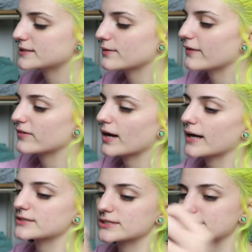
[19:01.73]
so I've
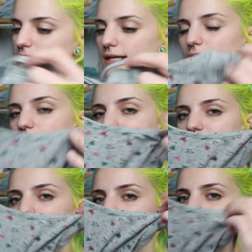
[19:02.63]
got just another
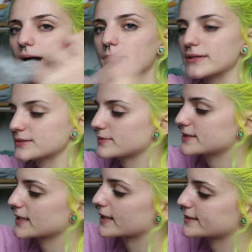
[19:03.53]
tank top. This one's got